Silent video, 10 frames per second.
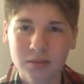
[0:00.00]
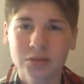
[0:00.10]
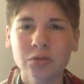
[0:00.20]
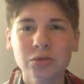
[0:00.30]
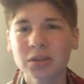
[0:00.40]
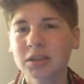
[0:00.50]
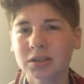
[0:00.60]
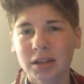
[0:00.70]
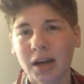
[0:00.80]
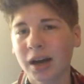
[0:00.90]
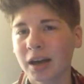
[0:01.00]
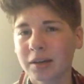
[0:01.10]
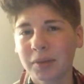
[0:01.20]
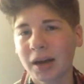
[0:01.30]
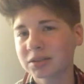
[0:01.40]
socially as a
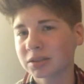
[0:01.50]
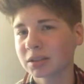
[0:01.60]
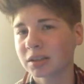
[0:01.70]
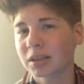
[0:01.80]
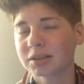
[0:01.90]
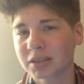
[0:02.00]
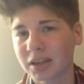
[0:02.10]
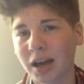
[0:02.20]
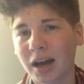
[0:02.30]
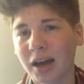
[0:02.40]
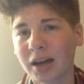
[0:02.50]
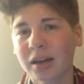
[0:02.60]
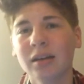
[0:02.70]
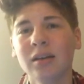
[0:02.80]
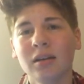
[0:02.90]
guy, passing as a
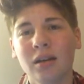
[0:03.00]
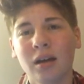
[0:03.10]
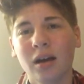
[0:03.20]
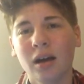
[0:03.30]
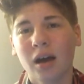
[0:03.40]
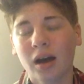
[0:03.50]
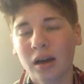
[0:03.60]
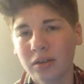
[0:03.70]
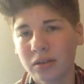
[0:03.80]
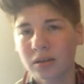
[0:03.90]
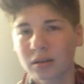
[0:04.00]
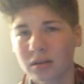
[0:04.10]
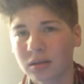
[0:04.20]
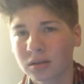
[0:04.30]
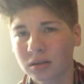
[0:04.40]
guy, I
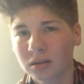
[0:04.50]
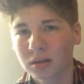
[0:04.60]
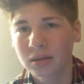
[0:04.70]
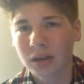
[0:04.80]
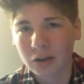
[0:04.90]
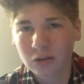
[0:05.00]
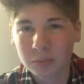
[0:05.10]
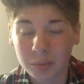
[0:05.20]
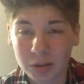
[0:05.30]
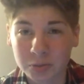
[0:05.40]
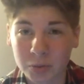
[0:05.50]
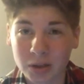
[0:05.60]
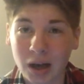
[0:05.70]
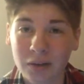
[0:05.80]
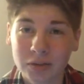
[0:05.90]
think that I would be much more
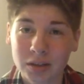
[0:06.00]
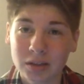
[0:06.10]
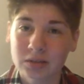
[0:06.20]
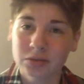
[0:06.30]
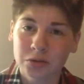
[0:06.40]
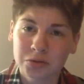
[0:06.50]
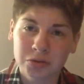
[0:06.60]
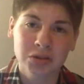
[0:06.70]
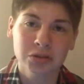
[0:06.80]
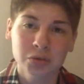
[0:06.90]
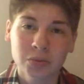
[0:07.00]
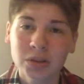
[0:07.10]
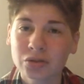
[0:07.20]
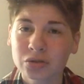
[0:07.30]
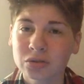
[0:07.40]
confident in social
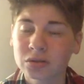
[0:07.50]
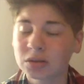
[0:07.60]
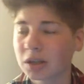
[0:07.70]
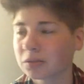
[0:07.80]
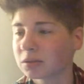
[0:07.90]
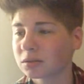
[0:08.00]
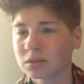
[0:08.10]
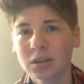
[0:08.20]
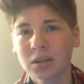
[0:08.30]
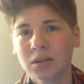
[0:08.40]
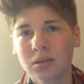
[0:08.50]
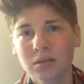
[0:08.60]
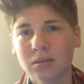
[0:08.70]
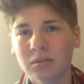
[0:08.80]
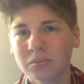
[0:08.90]
situations. I would
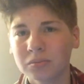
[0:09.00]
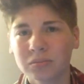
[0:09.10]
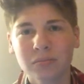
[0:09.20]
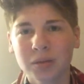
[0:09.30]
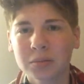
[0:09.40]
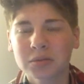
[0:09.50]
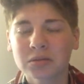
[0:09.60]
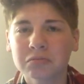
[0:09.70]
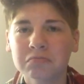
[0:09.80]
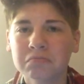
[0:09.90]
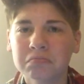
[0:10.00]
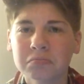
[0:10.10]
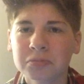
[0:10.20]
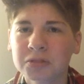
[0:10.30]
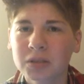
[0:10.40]
be able to
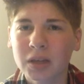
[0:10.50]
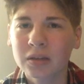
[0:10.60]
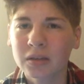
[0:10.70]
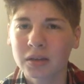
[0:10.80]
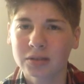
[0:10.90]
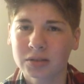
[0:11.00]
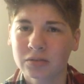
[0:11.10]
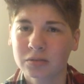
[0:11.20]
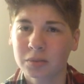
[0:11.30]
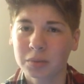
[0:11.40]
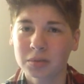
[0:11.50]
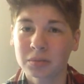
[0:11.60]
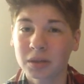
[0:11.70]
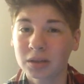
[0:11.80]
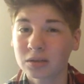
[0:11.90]
say things. I would be able to
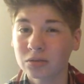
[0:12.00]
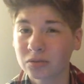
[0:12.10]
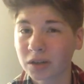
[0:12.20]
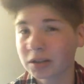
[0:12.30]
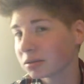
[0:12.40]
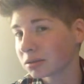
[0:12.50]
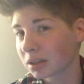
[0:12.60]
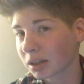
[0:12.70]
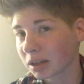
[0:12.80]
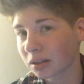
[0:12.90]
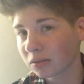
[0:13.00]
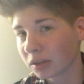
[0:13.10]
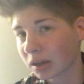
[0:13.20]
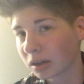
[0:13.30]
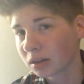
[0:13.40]
make new friends, that kind of
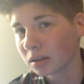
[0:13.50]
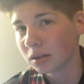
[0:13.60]
thing.